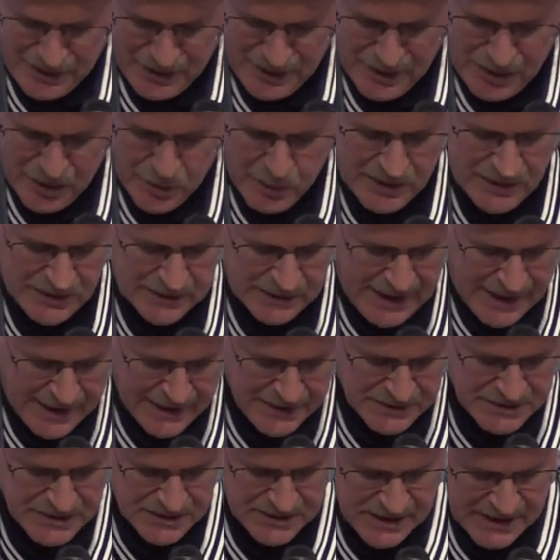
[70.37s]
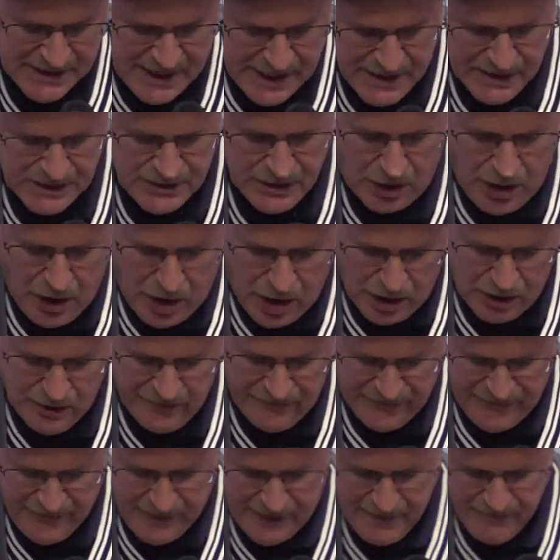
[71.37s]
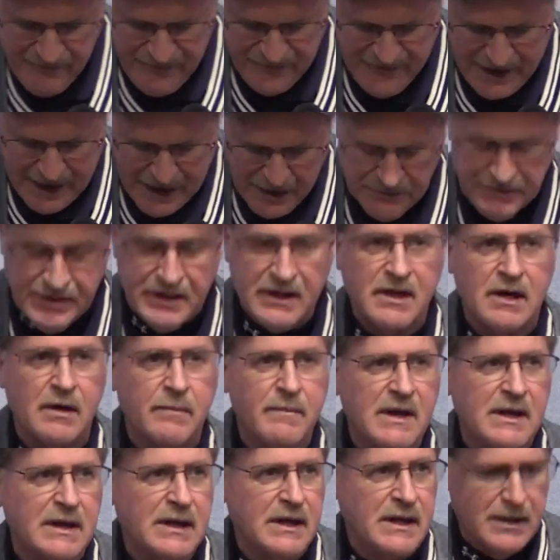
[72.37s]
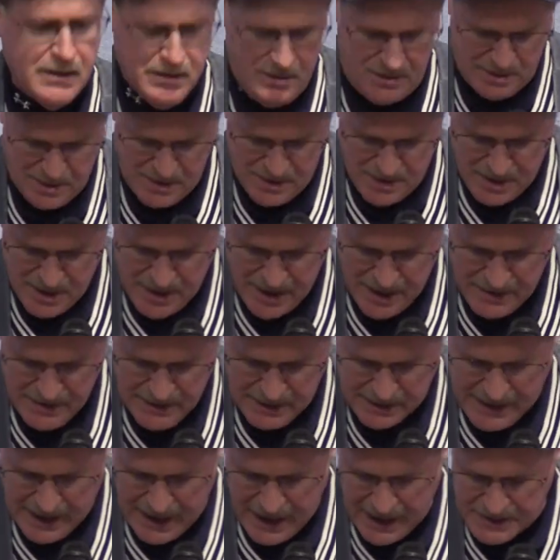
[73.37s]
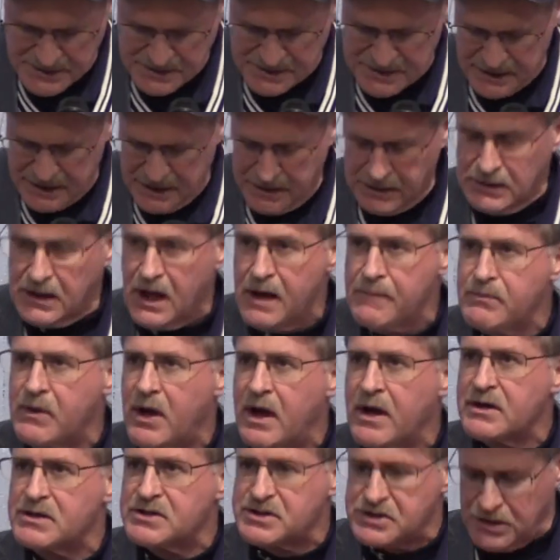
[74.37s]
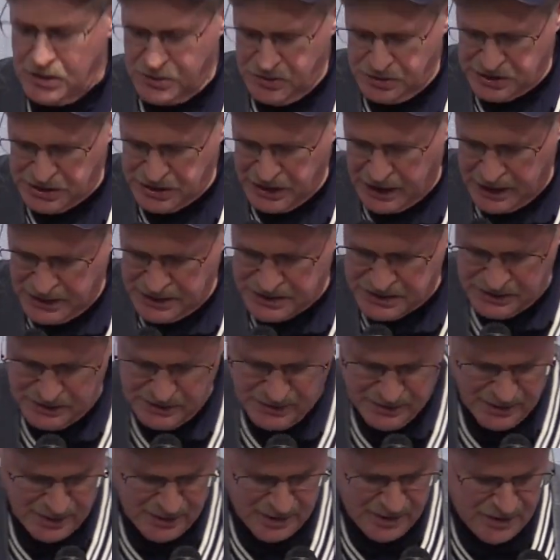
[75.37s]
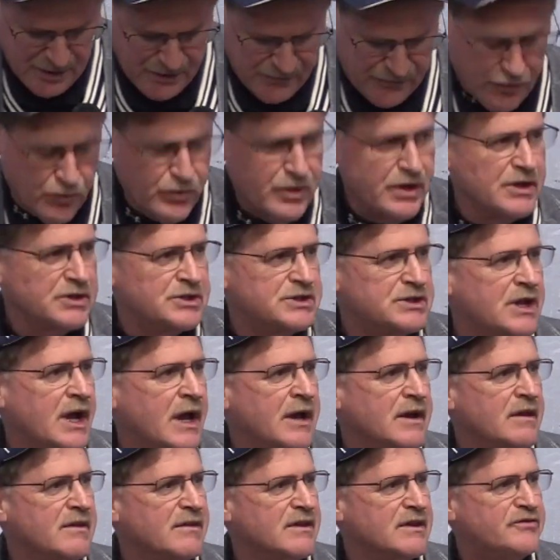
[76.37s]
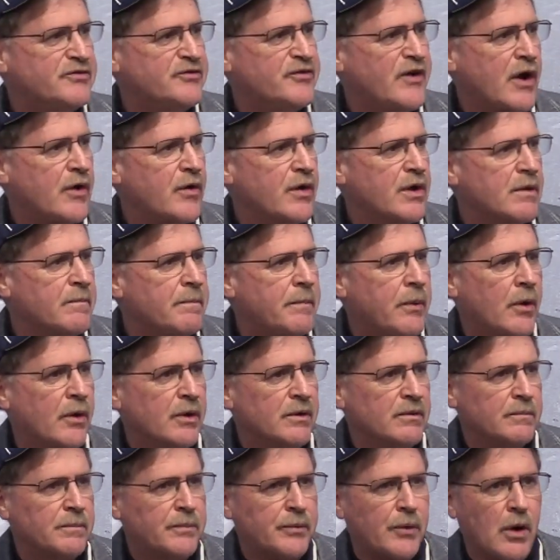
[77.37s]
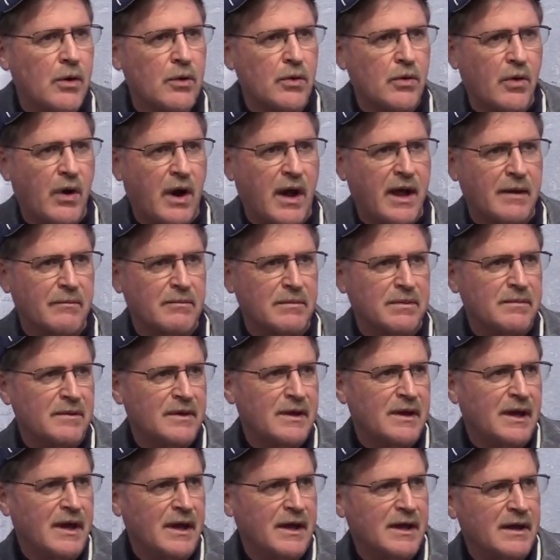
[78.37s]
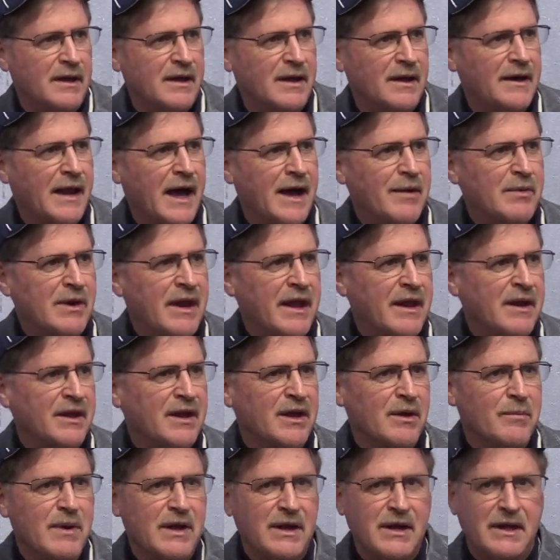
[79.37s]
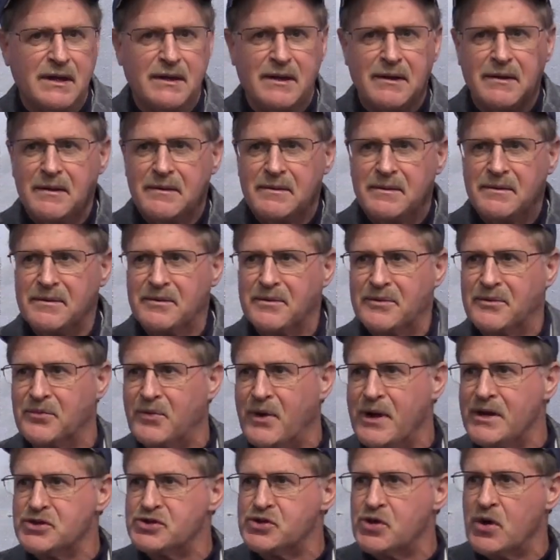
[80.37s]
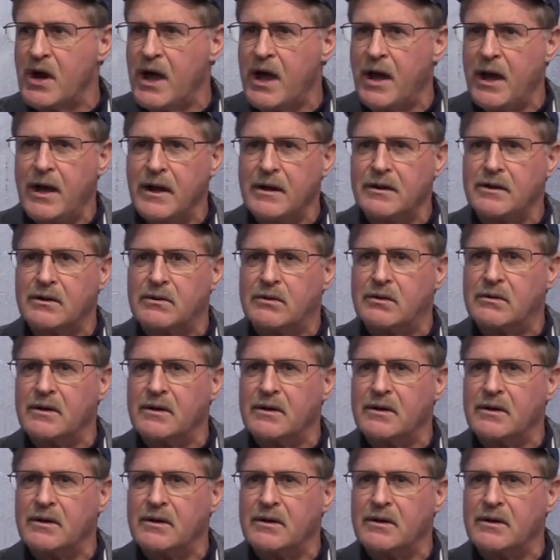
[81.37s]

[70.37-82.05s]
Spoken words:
You know, we'd like to thank the Hall of Fame Founding Committee and the Casady Alumni Association for initiating this very important program. The nominating committee, raise your hand.